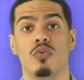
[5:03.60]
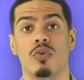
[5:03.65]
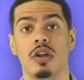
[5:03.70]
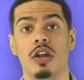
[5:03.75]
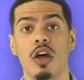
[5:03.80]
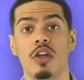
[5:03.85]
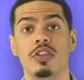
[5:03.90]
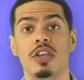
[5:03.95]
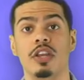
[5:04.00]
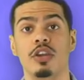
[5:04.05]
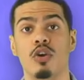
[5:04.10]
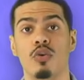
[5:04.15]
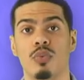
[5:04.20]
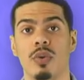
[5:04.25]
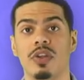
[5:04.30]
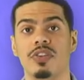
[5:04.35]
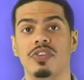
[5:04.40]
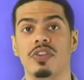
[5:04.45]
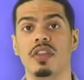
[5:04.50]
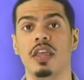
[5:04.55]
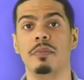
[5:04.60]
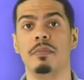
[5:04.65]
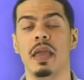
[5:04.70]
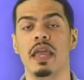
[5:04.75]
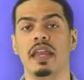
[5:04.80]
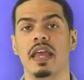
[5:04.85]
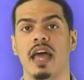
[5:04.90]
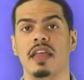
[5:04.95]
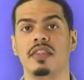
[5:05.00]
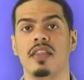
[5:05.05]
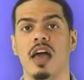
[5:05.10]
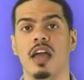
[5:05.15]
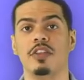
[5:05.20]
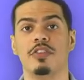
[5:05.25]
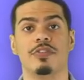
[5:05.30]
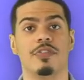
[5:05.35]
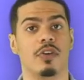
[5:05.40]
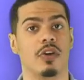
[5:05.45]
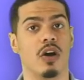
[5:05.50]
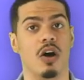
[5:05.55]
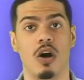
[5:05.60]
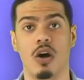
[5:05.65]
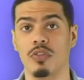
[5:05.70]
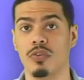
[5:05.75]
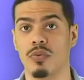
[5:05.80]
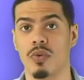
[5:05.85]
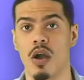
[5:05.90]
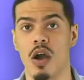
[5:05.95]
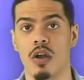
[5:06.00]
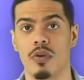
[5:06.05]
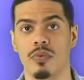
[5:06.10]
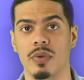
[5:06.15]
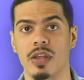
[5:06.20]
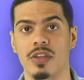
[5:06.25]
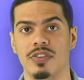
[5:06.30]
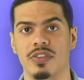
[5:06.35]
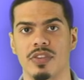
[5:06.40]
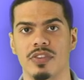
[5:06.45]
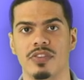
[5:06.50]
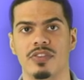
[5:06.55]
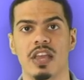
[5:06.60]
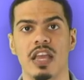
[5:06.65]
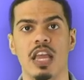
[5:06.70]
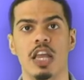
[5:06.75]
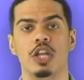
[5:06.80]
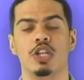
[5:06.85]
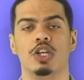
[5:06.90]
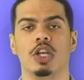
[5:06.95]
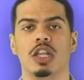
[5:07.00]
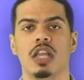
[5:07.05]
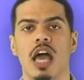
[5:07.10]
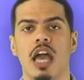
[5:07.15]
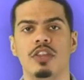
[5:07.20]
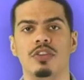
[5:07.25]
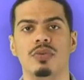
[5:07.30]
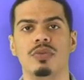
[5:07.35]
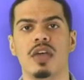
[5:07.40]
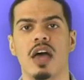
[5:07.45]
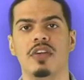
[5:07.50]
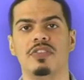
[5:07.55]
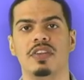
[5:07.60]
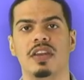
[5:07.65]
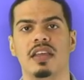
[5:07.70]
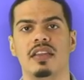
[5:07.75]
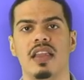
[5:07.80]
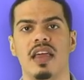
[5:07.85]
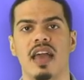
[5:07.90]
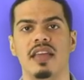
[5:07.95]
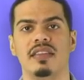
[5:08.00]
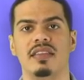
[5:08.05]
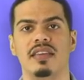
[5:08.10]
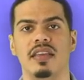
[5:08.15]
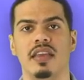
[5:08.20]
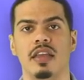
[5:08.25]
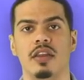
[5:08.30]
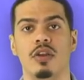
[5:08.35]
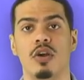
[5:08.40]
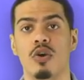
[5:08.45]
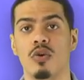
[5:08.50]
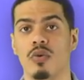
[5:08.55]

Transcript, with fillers: Ronaldinho recently made headlines for all the wrong reasons. In July 2019,